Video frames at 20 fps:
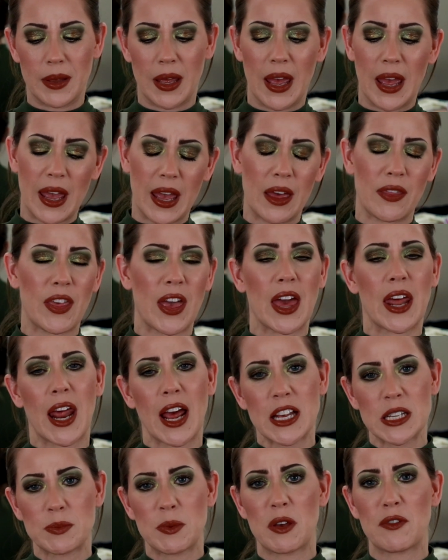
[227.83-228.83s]
And they had
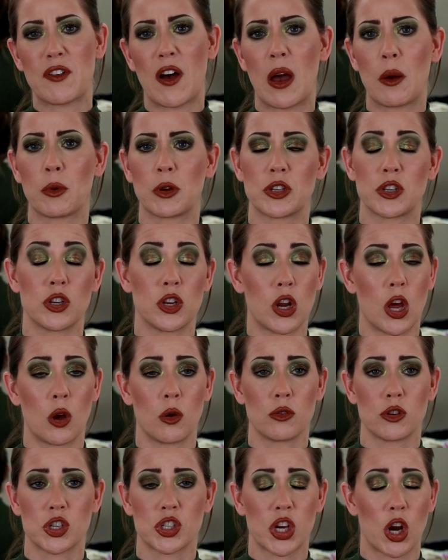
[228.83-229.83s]
asked me if I would,
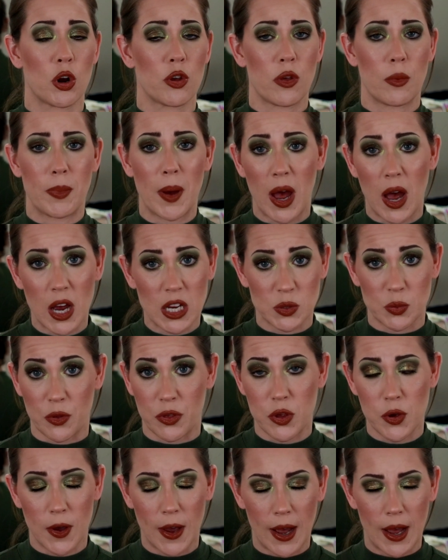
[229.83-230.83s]
share the box
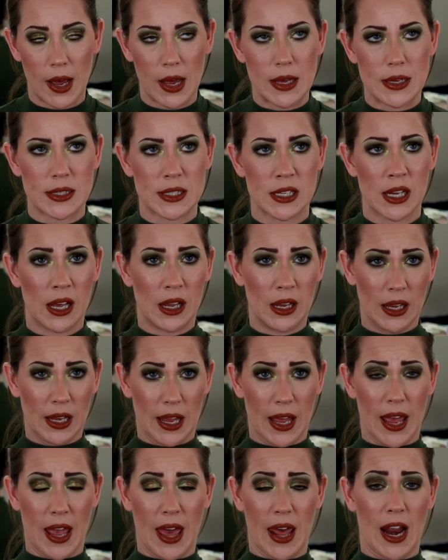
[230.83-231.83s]
with you guys.
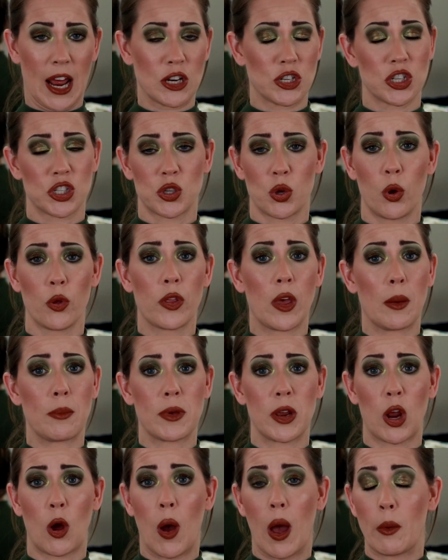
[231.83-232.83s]
And I just told them,
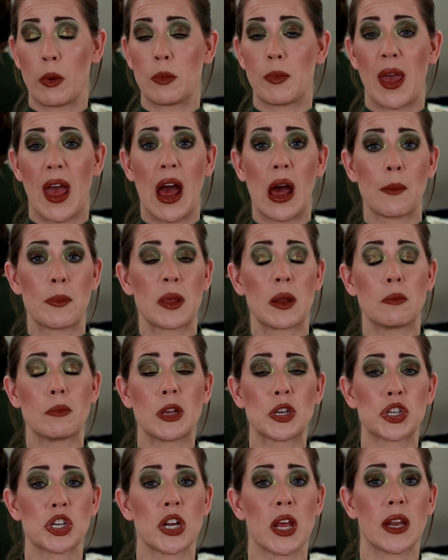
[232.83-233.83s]
I would be happy to
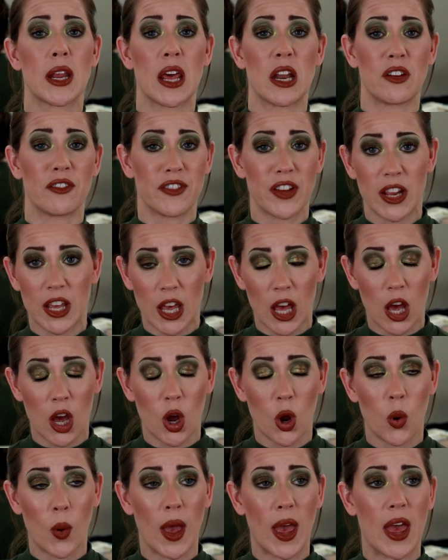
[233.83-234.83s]
mention it in a
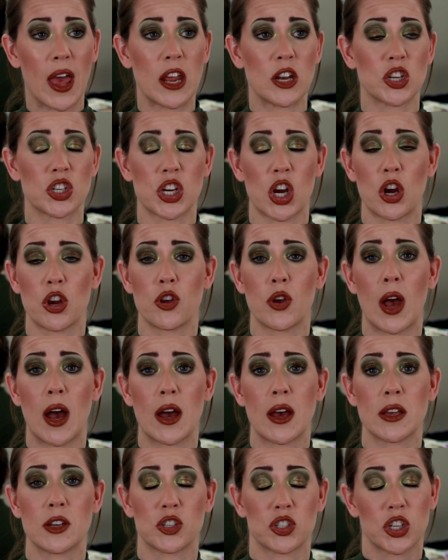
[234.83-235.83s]
video and
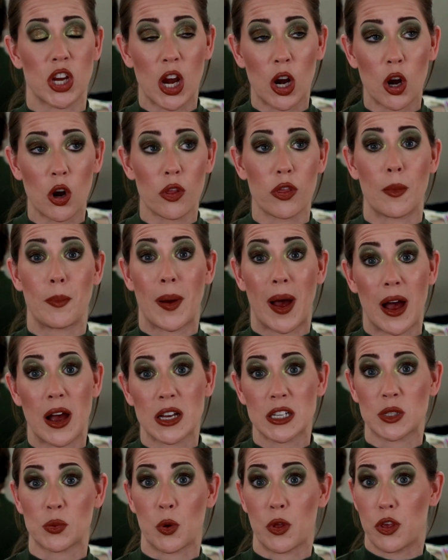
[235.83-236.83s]
share the
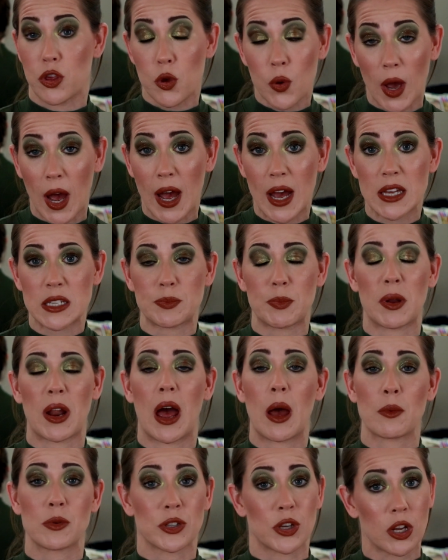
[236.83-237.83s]
box with you guys. But
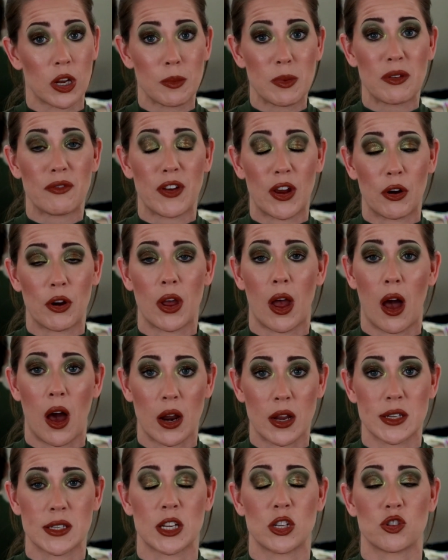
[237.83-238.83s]
I was going to be very
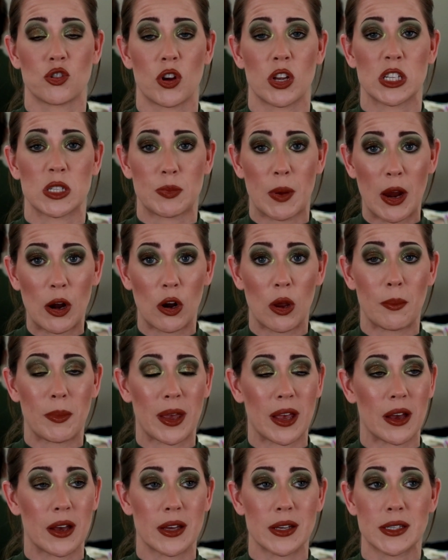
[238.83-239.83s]
honest and transparent
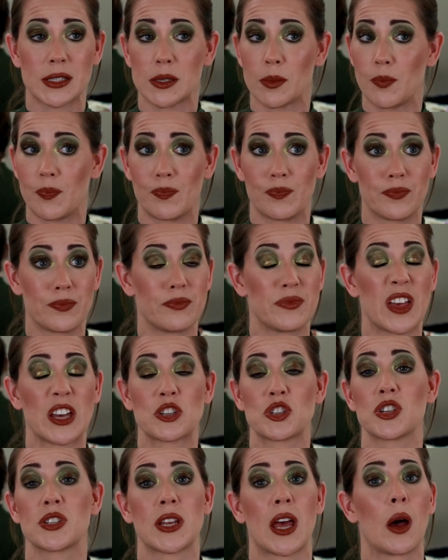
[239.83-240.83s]
because
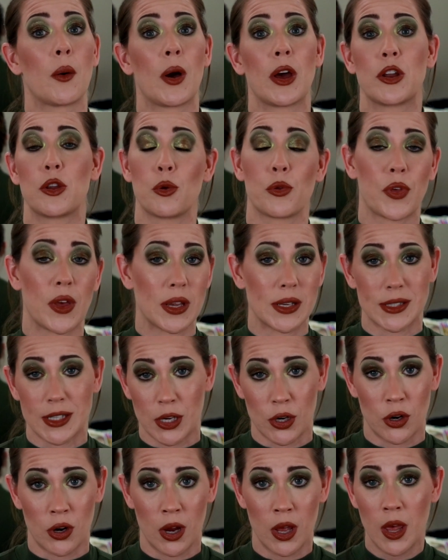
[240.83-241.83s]
that's just how I do things
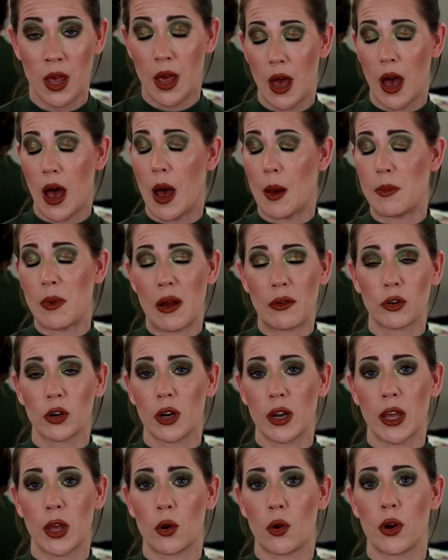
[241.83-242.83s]
here. I'm never
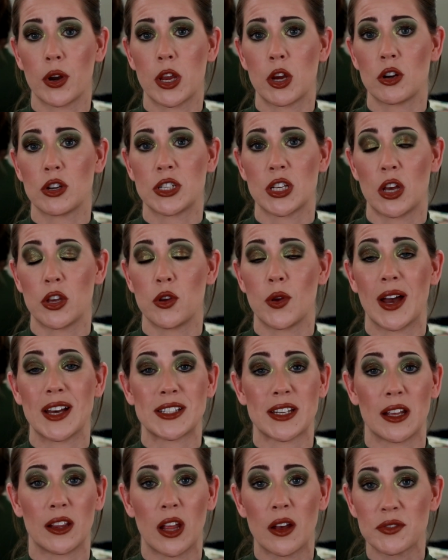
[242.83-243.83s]
going to get on here and tell you guys
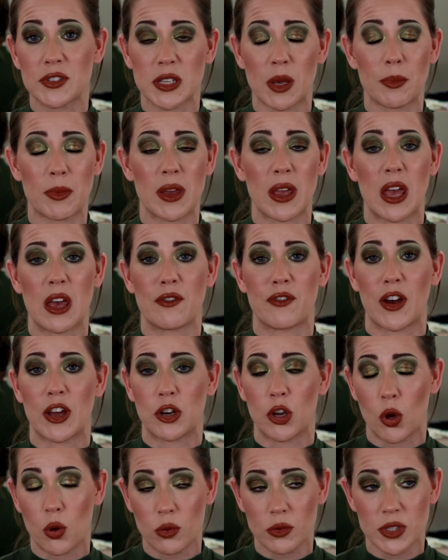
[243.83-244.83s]
I love something if I
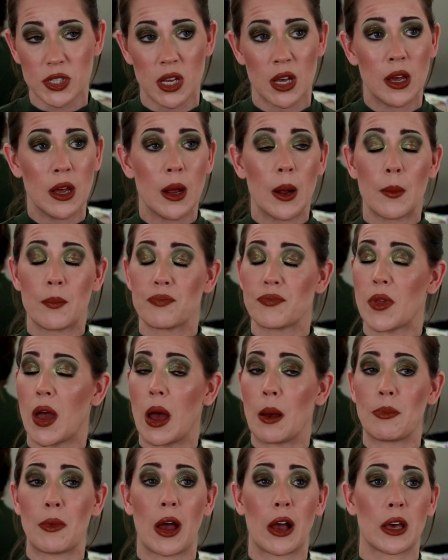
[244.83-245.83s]
don't.
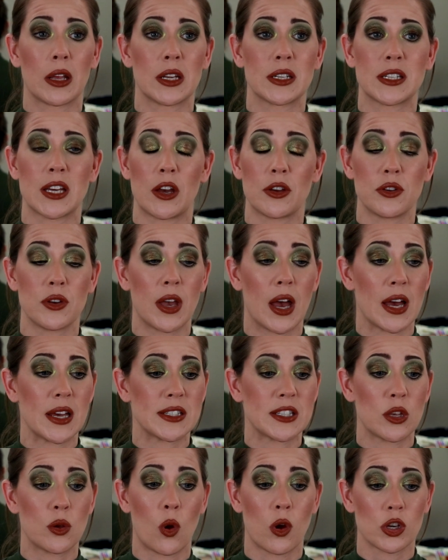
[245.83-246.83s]
I'm not going to tell you
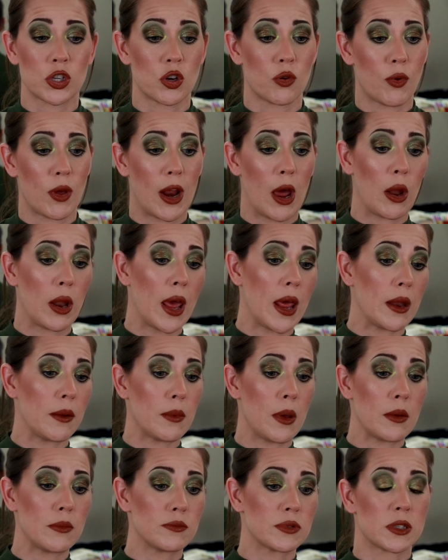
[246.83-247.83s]
guys that you all should run out
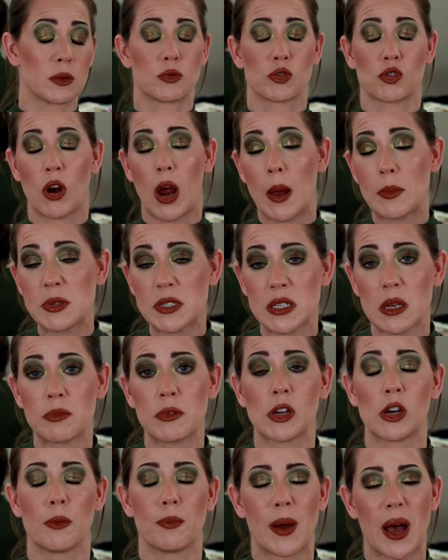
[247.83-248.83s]
and subscribe to
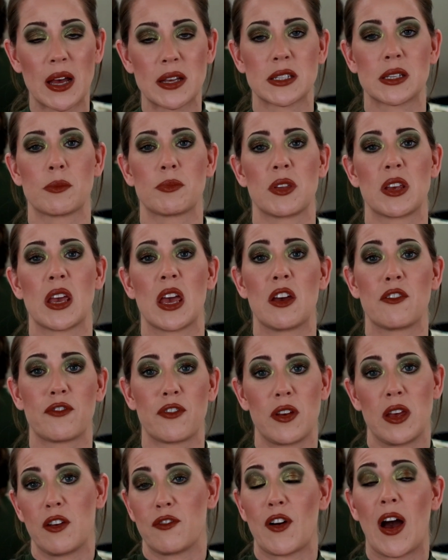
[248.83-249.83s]
something or buy something
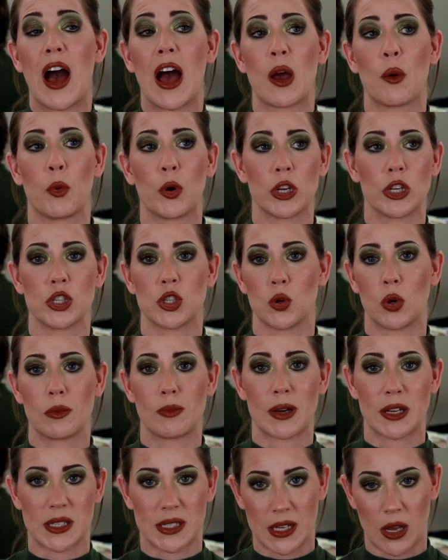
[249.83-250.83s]
if I wouldn't do it
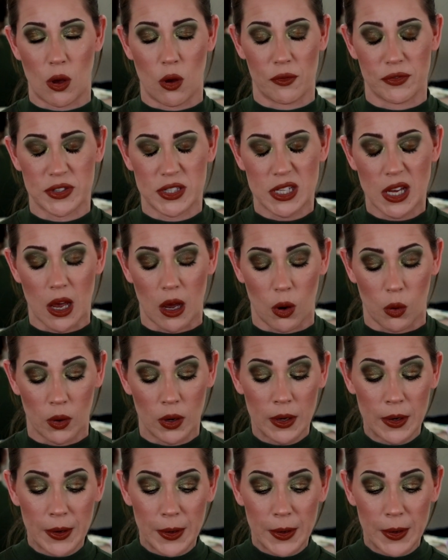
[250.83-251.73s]
myself. So